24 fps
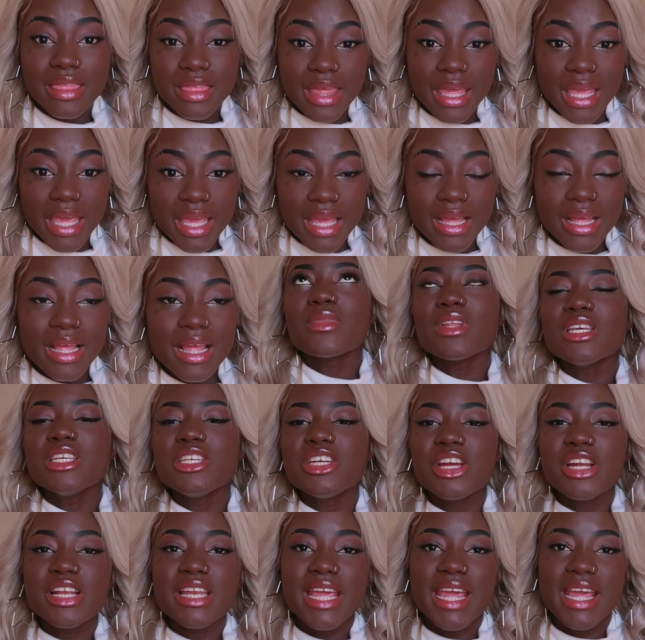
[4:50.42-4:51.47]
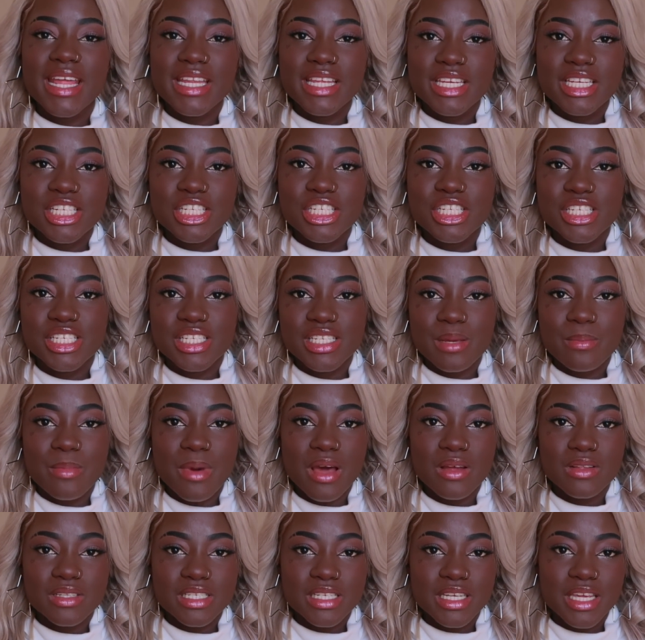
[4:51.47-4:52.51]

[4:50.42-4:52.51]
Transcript: thing. Your lady, she's about